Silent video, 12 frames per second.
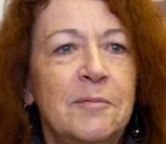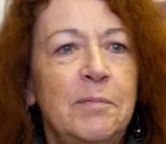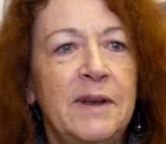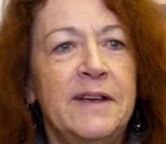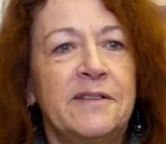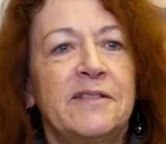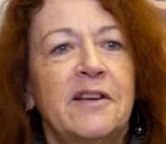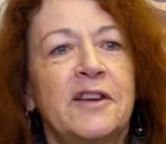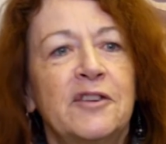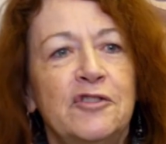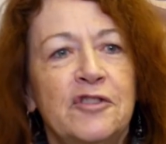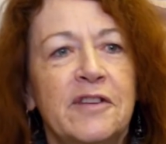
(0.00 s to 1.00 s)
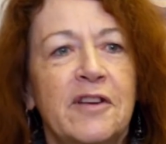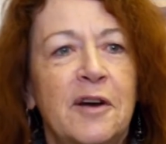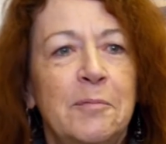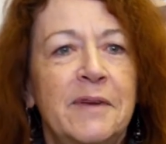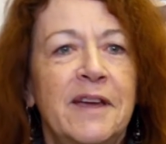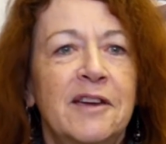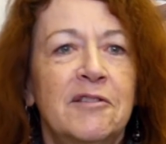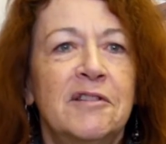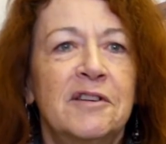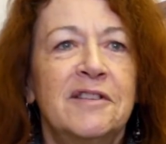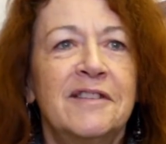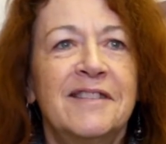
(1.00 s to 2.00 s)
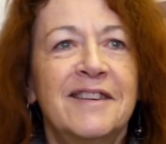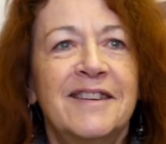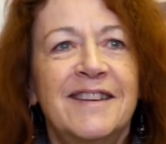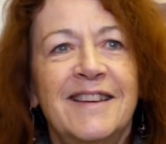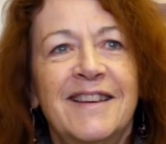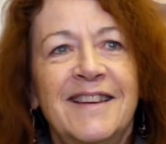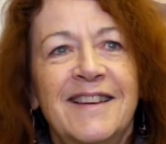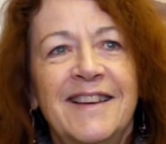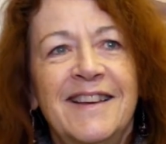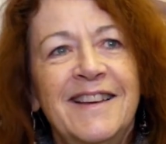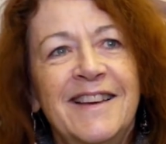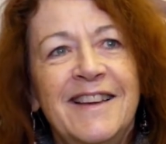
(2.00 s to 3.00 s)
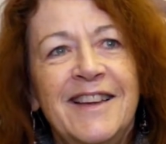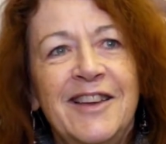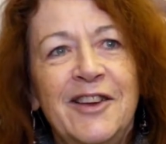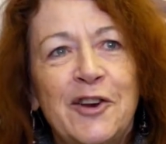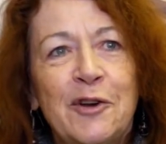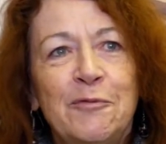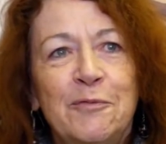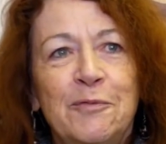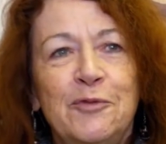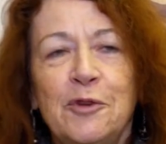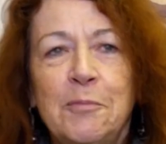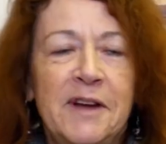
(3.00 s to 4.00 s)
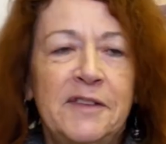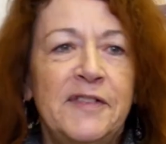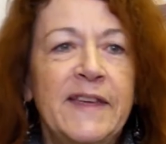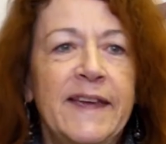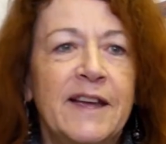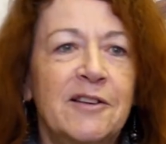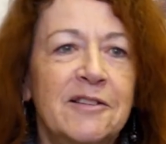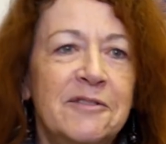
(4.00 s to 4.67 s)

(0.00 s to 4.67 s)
bliss. I could just come here and, you know, do my thing.